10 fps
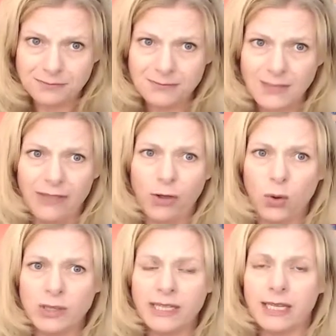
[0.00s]
And the
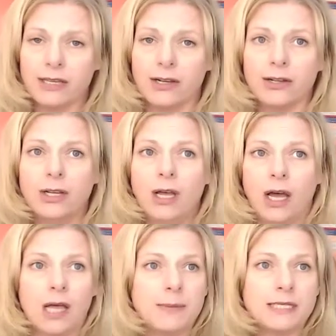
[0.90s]
holding here
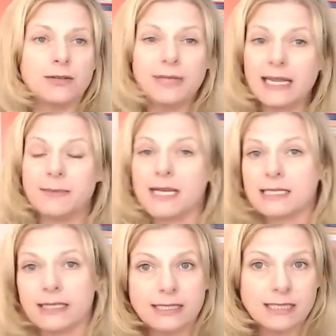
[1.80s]
is
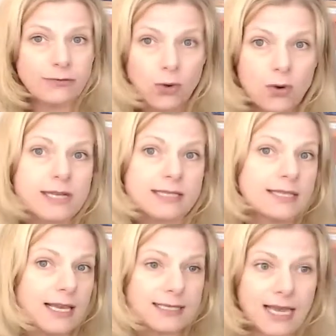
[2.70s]
unanimous. And they say, of course,
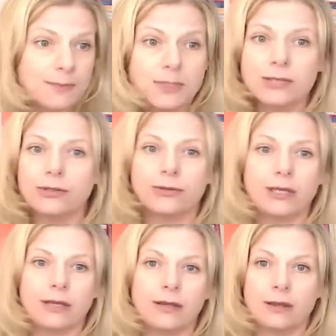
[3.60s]
yes,
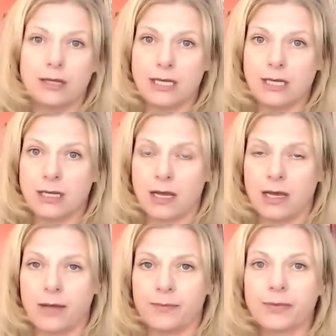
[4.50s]
absolutely, the
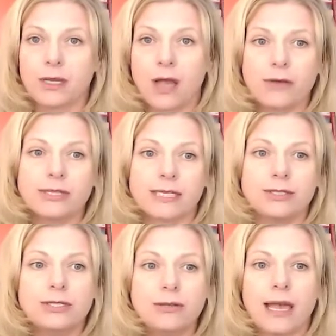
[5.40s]
Congress can
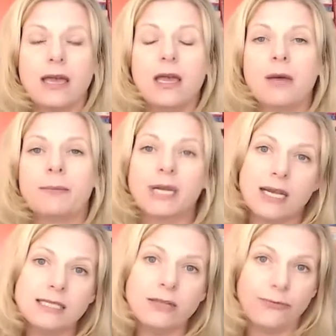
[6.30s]
do that
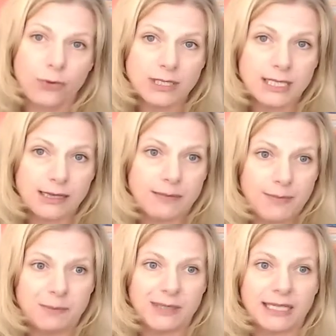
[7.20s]
because the 14th
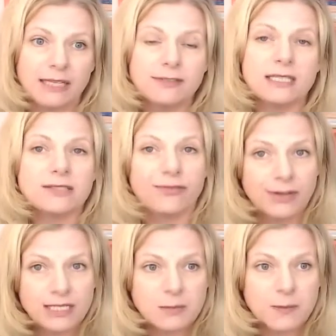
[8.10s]
Amendment gives this
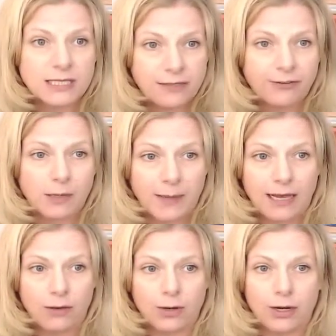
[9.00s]
very specific
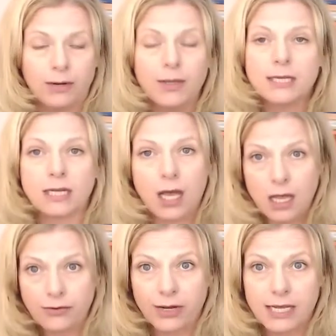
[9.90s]
power to
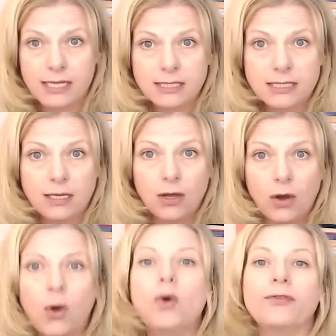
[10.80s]
Congress
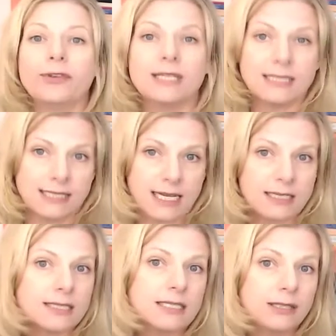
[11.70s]
over the
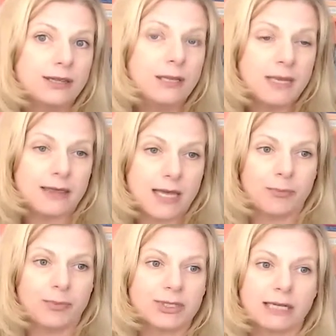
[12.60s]
states to limit
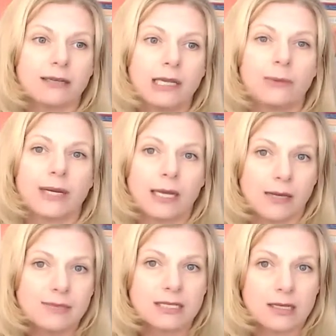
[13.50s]
them, particularly when it
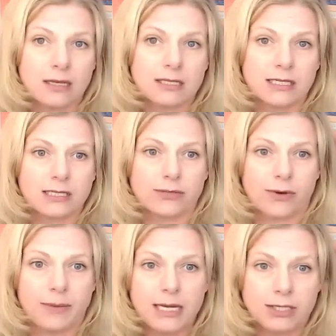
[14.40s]
comes to things like
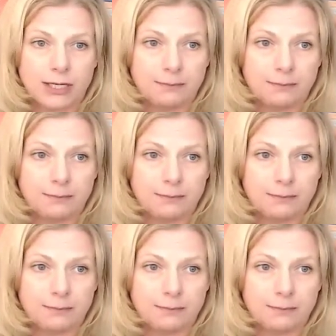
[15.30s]
discrimination.